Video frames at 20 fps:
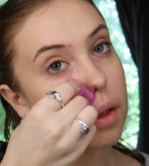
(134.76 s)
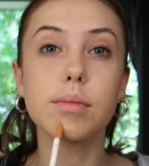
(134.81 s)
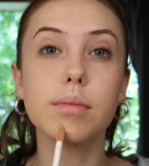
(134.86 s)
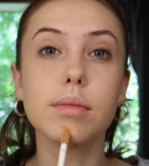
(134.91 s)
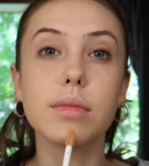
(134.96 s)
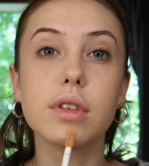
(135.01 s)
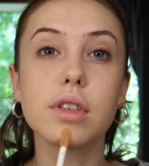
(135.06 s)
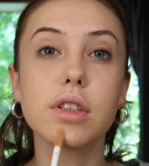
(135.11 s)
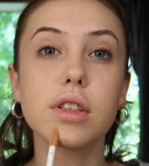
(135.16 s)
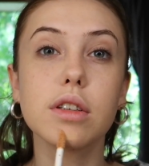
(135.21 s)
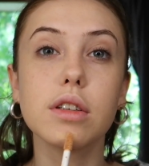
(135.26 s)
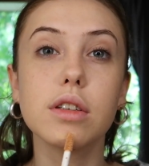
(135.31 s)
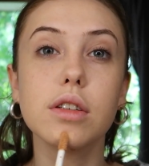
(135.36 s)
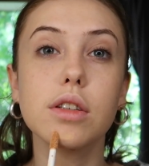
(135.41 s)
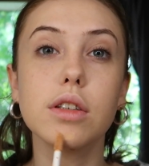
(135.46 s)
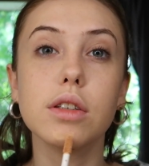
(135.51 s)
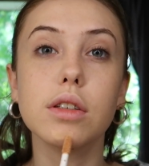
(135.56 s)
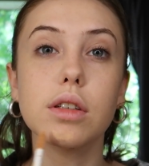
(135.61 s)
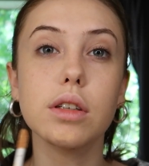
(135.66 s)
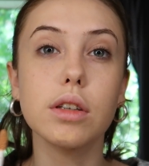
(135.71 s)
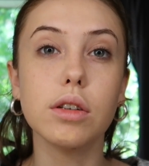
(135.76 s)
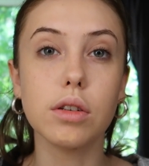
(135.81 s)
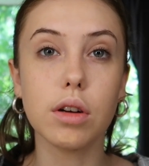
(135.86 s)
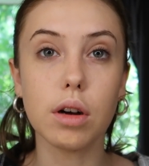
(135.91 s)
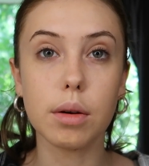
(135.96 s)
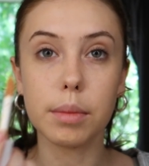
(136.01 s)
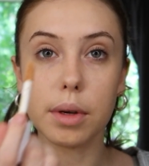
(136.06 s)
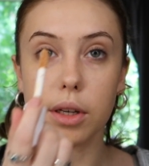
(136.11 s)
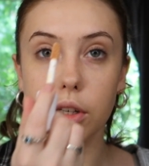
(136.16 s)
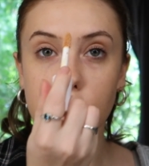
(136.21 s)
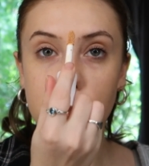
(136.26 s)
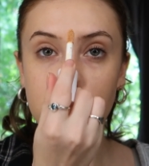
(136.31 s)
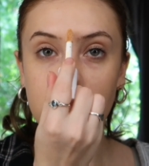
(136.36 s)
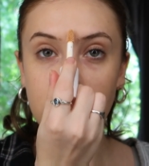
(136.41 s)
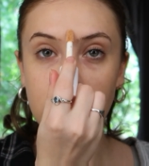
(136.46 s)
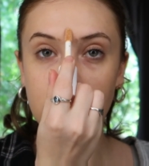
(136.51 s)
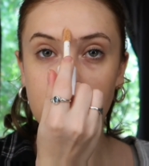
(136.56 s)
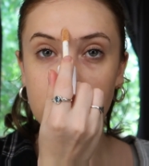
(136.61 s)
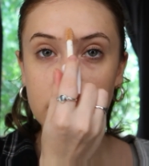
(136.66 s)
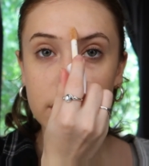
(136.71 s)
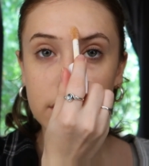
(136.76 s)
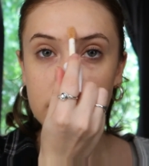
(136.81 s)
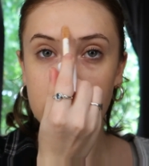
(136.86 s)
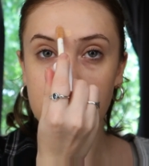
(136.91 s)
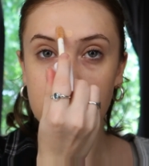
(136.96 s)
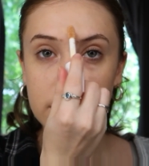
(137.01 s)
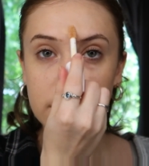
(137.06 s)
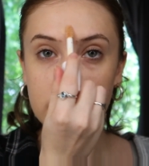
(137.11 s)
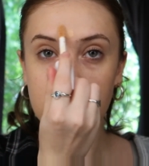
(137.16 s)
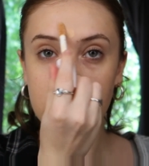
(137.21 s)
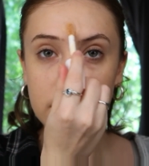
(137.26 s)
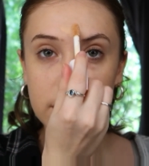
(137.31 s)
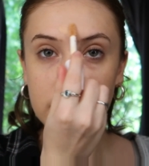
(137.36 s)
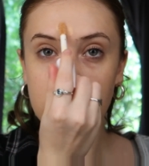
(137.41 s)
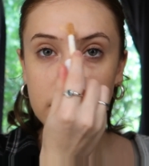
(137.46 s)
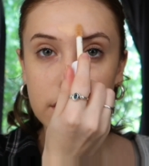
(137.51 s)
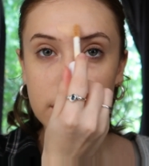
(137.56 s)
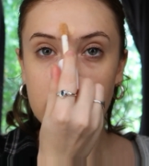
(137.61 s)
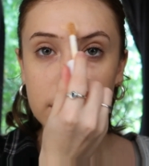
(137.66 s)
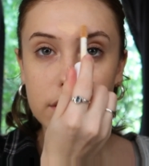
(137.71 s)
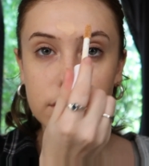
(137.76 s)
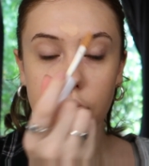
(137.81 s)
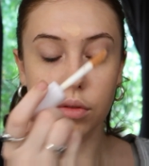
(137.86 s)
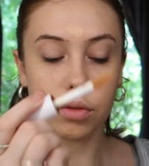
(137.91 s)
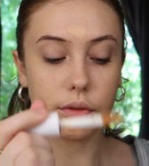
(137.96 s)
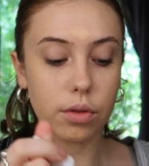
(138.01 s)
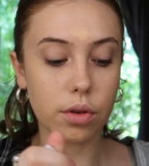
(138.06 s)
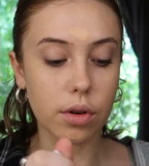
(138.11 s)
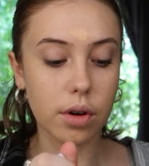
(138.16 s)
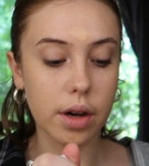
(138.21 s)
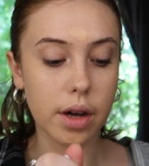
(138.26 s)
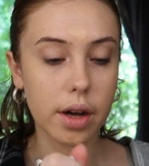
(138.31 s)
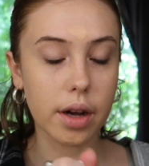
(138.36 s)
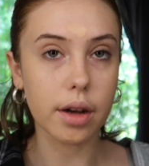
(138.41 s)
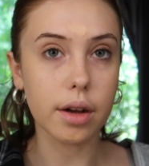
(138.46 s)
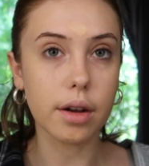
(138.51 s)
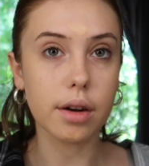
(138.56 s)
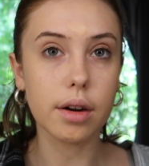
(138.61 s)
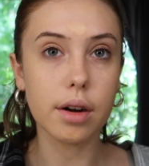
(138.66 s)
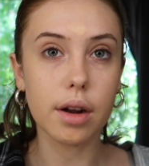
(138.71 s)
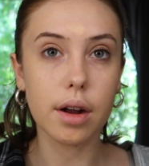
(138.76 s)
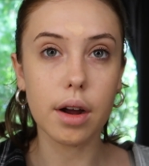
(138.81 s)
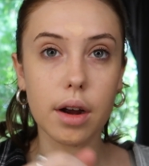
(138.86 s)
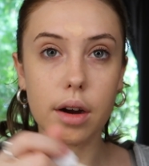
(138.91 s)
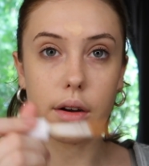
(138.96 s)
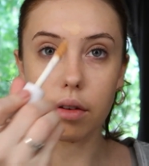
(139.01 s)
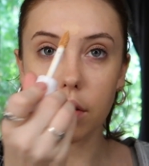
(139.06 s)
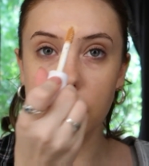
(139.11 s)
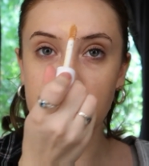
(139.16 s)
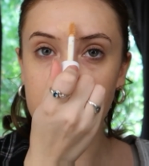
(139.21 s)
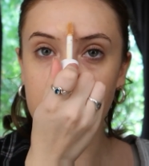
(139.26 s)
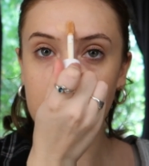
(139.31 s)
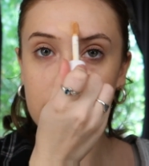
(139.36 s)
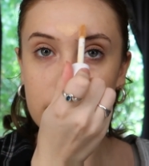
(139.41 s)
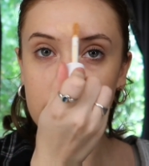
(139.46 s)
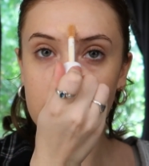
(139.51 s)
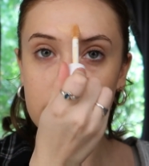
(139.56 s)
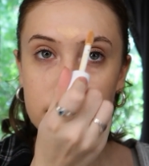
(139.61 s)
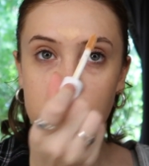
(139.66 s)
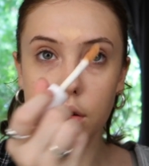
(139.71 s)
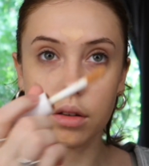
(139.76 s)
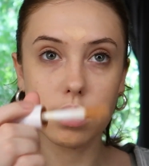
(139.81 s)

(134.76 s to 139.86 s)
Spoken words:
I'm actually going to do a little on my chin and forehead area.